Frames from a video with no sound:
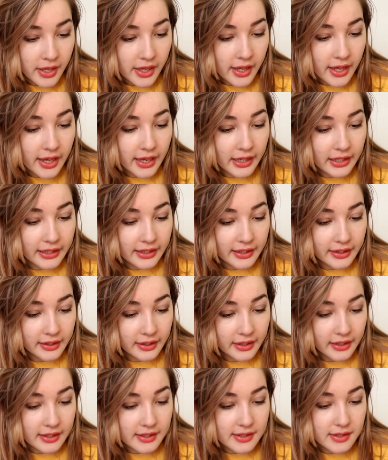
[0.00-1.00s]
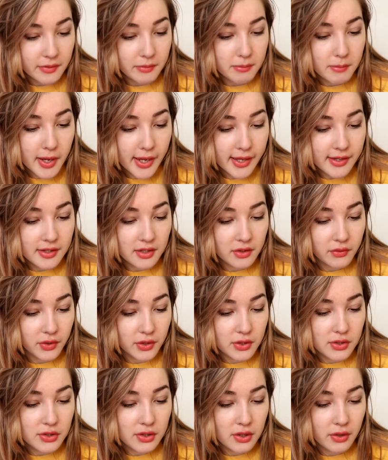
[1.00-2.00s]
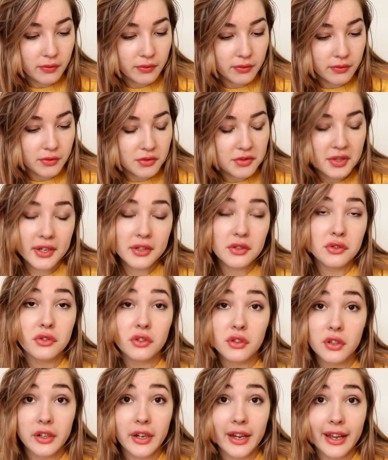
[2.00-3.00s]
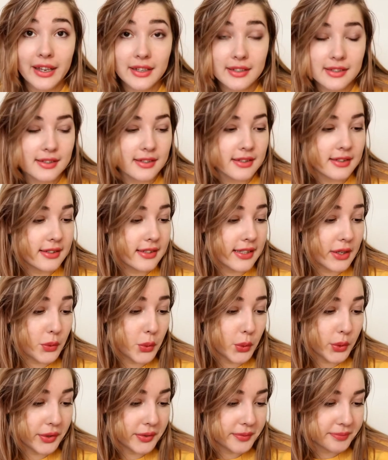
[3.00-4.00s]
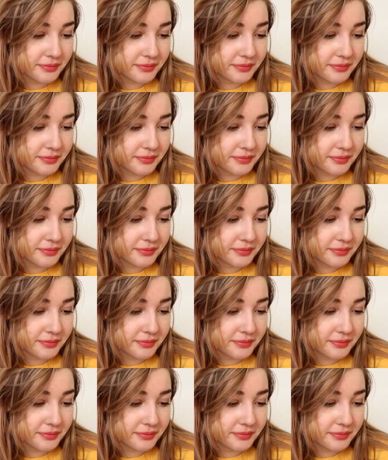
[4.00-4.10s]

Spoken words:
Highly adhesive mask with soft texture as silk.